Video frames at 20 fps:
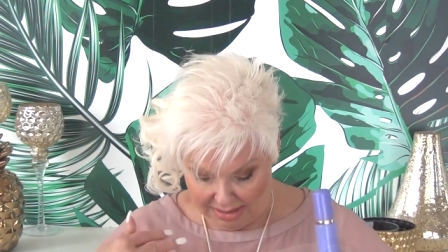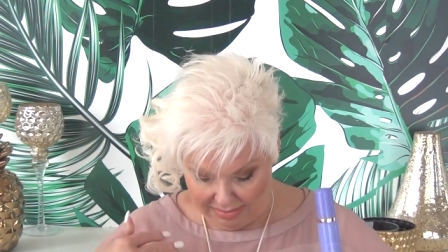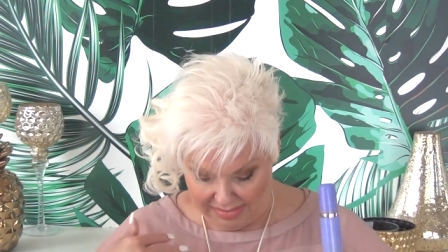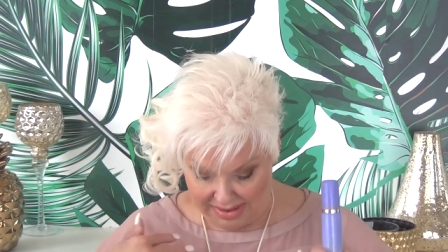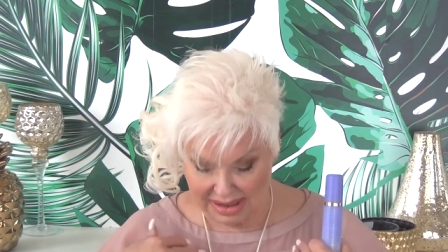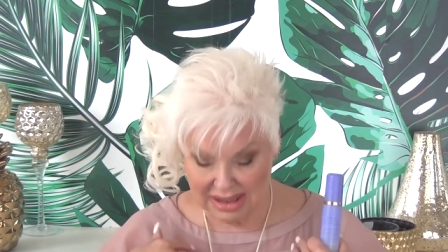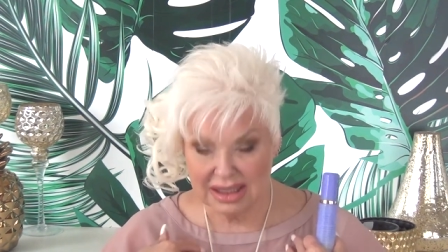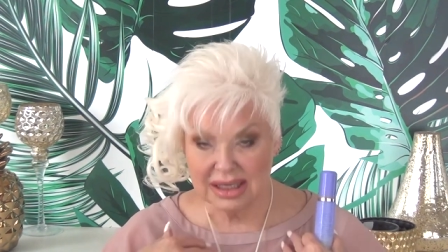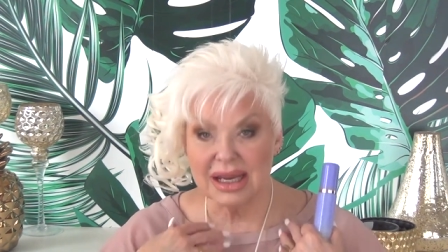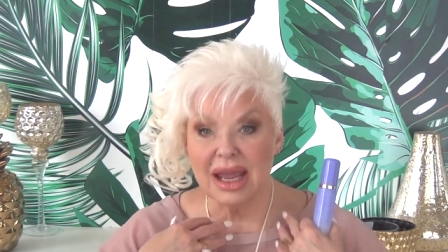
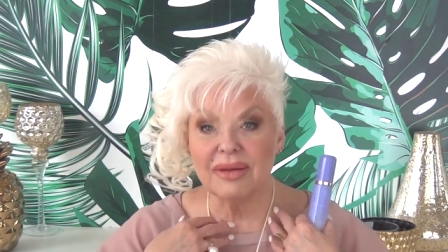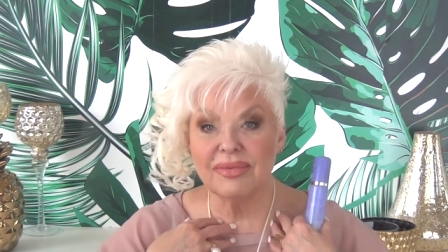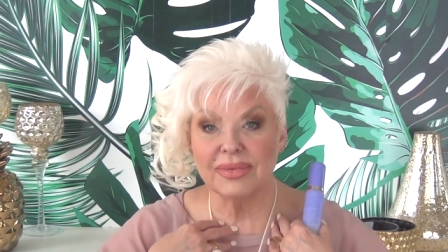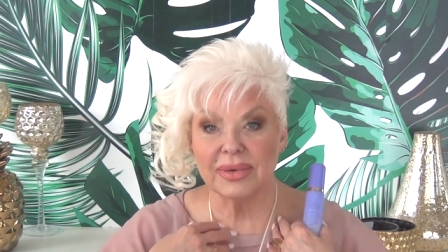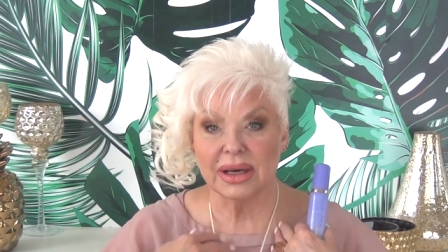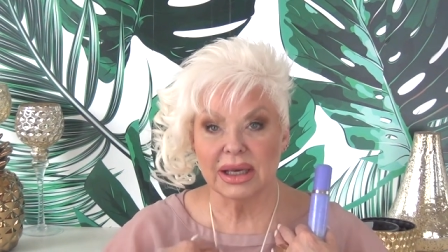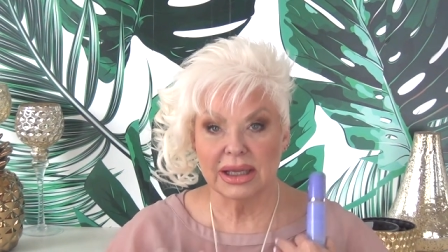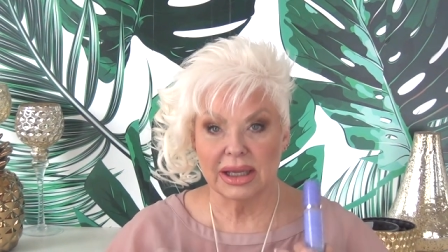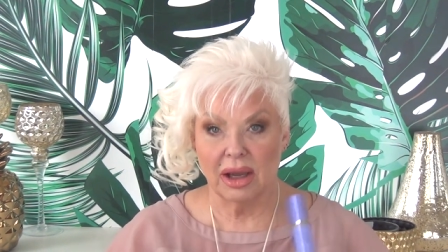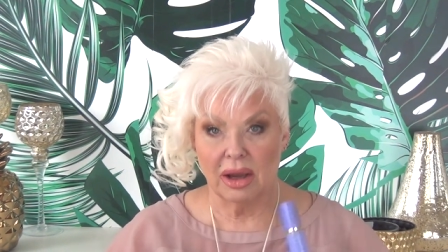but
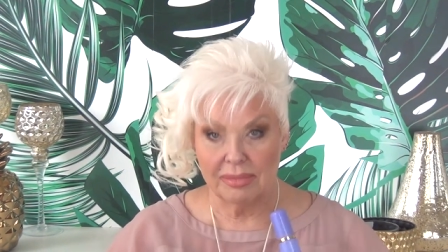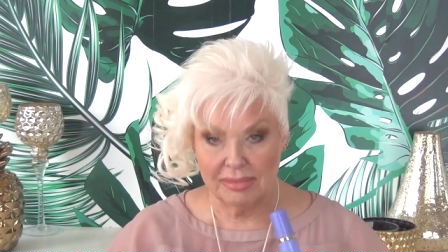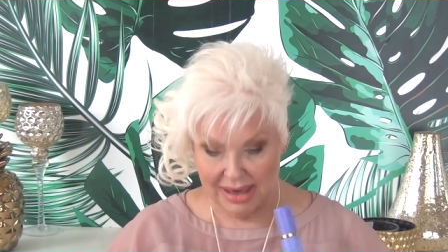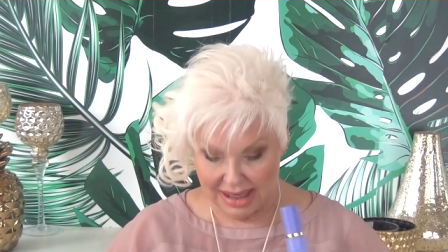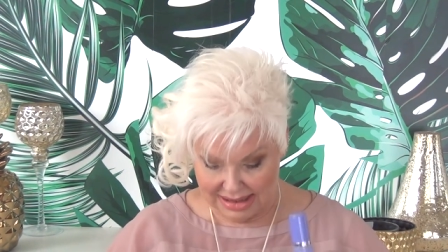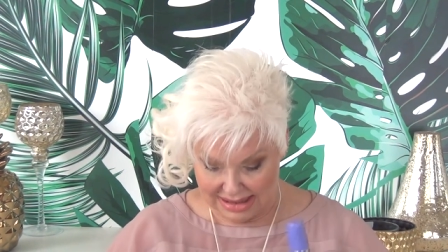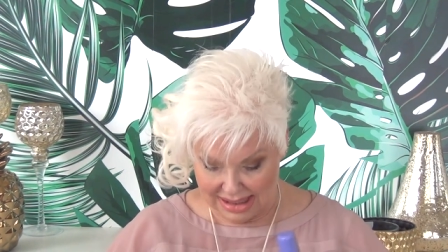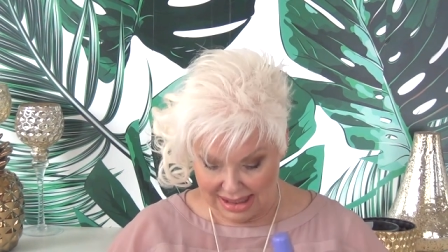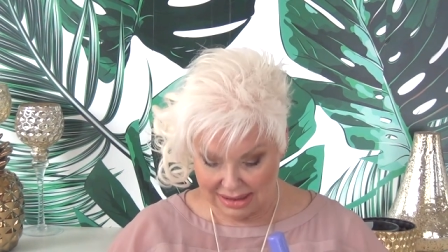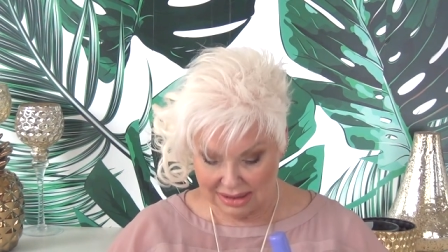definitely on
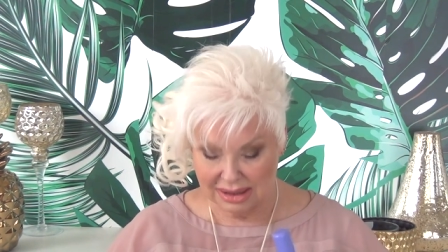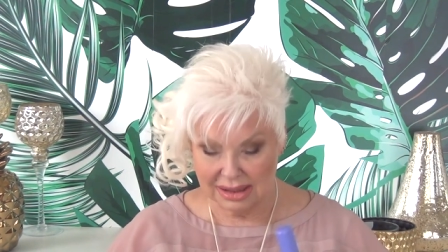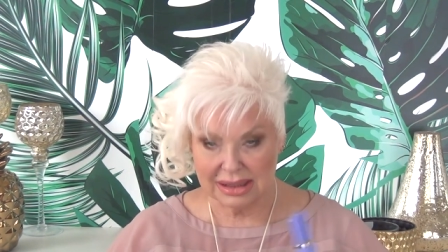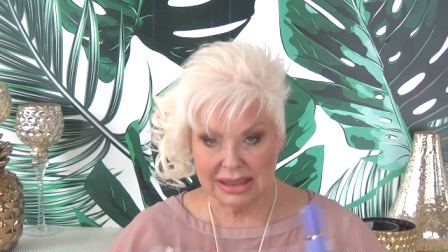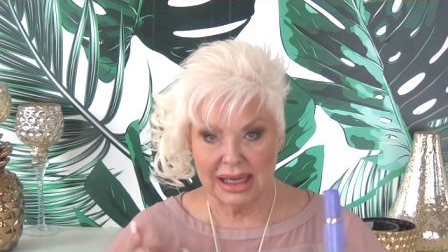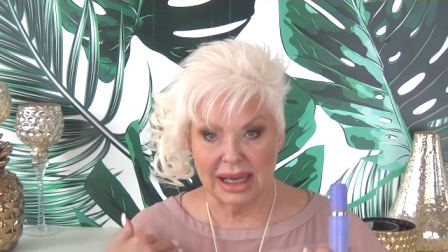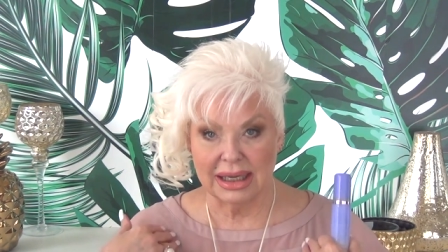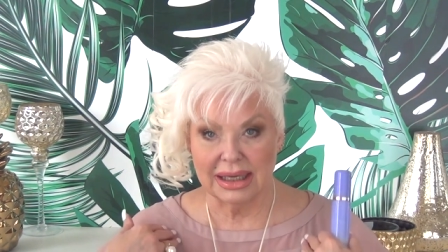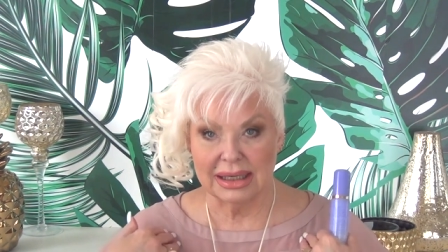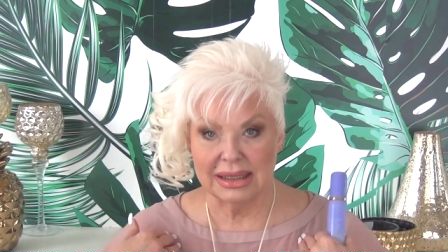my
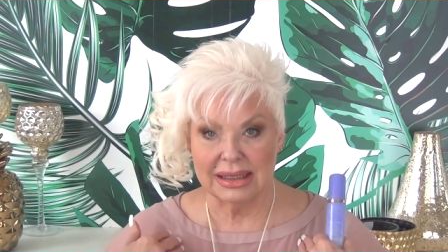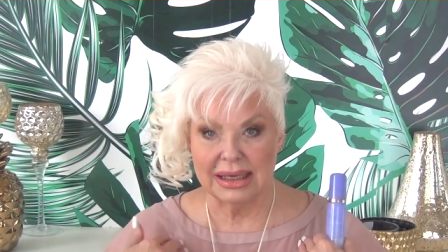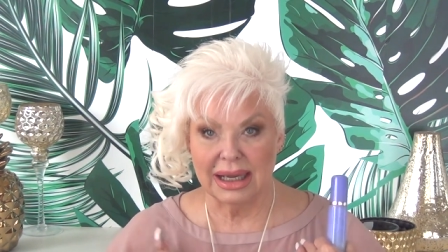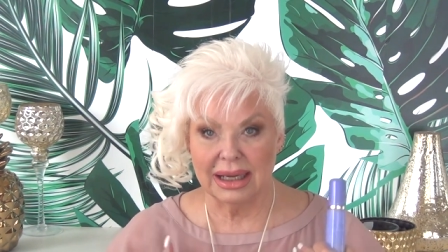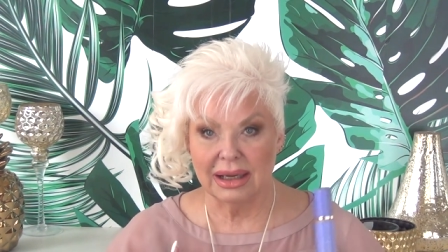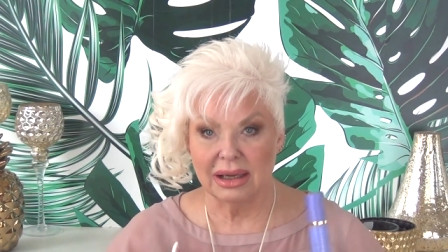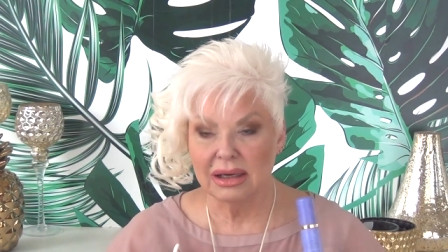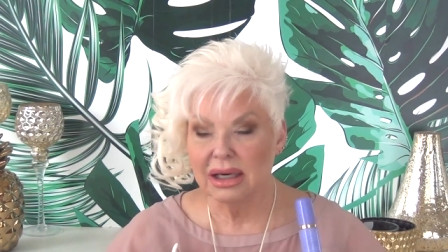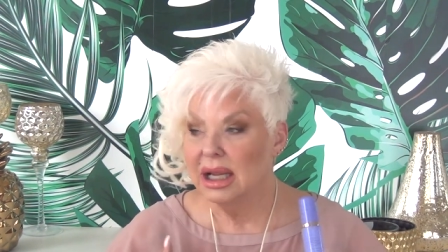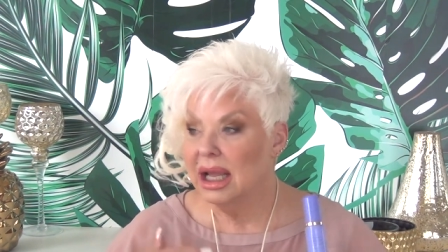décolleté and
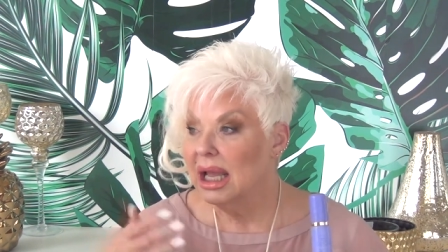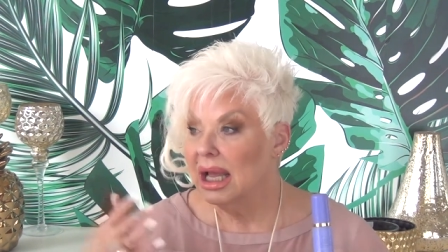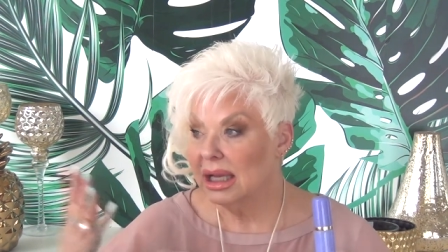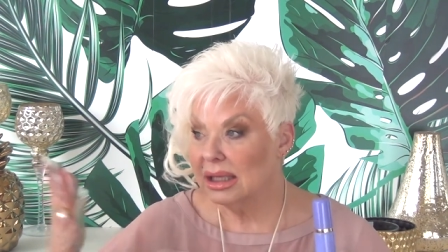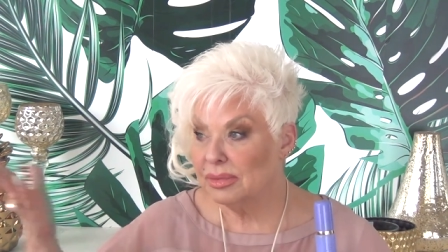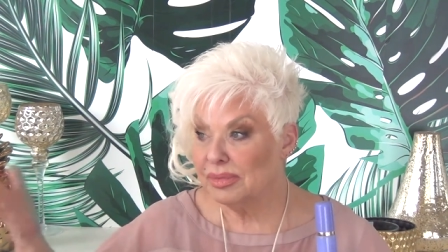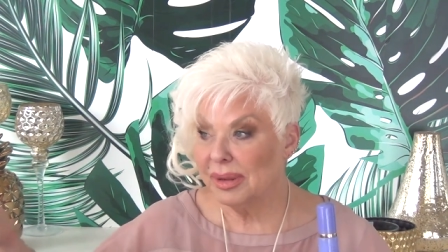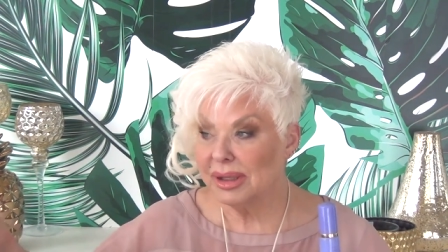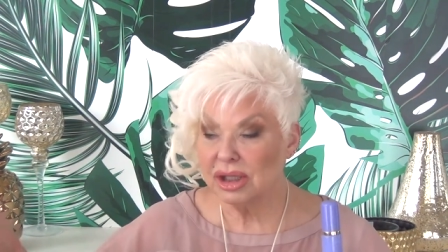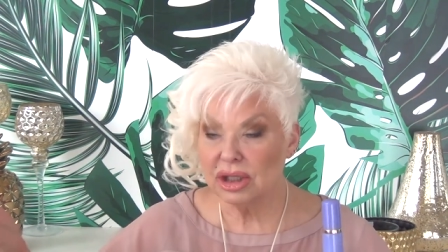down,
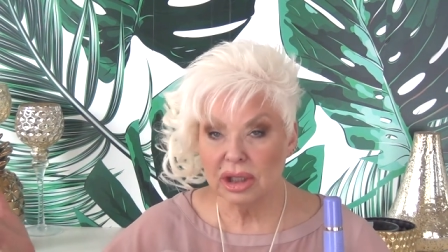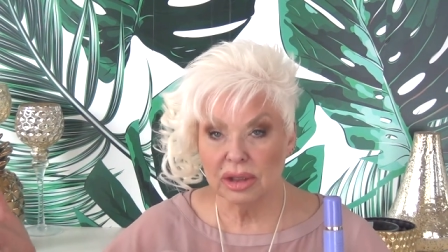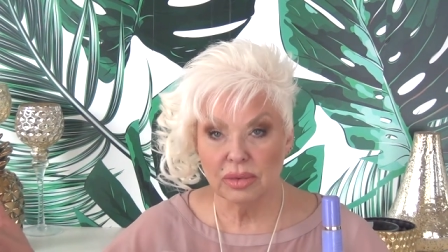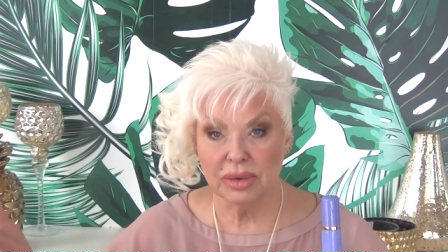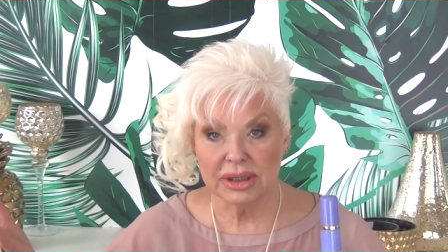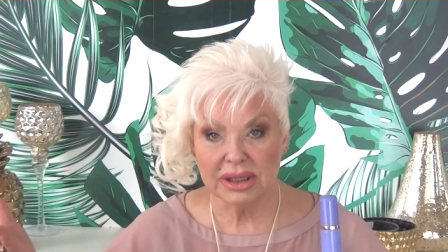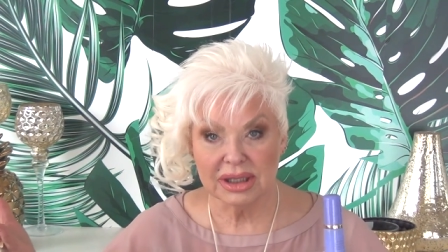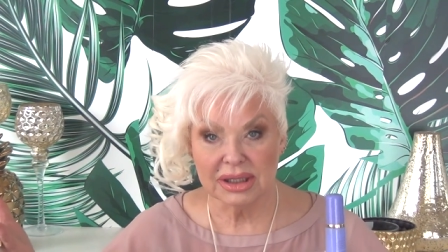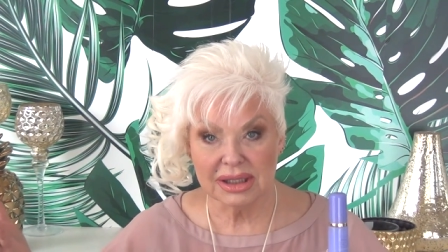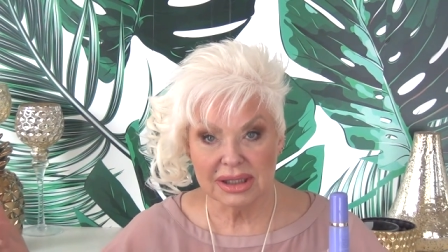especially
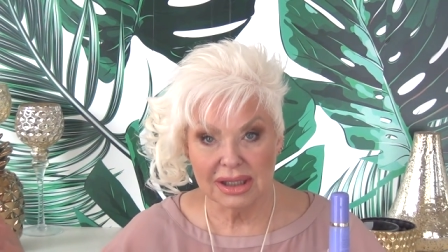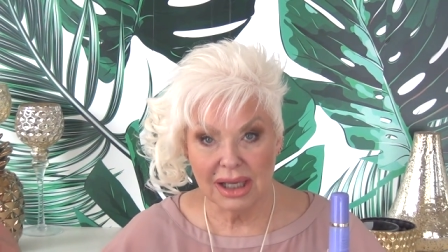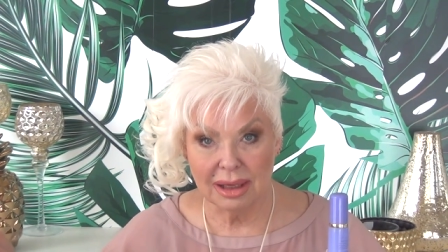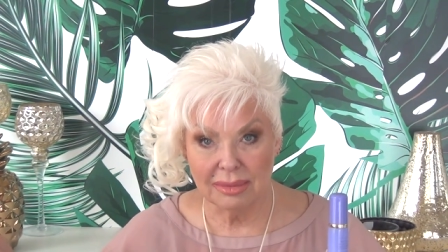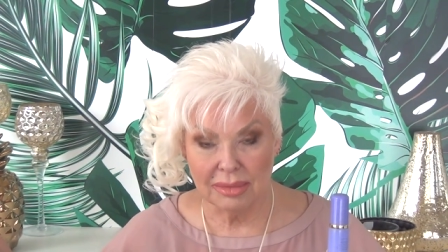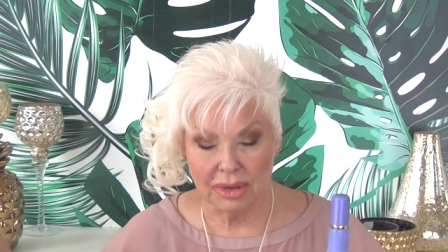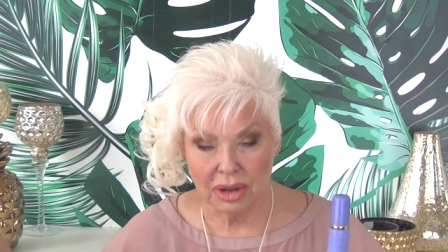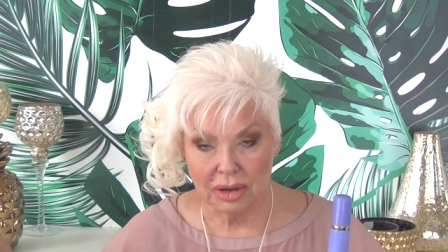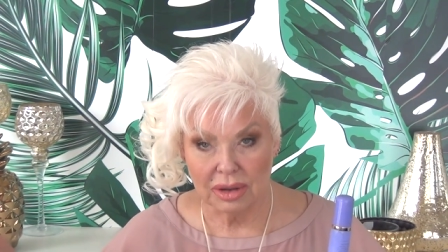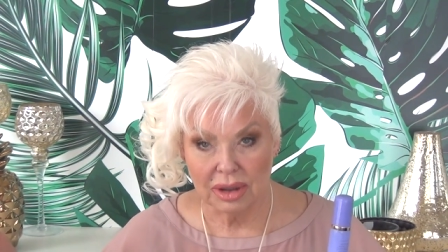with the
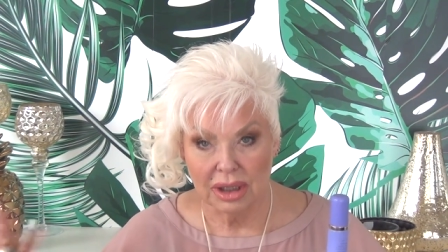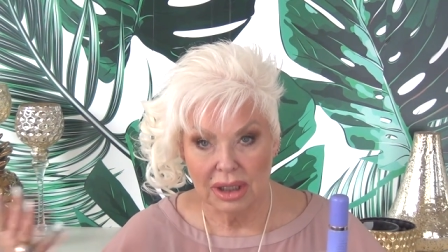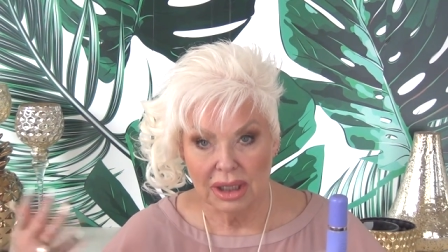summer.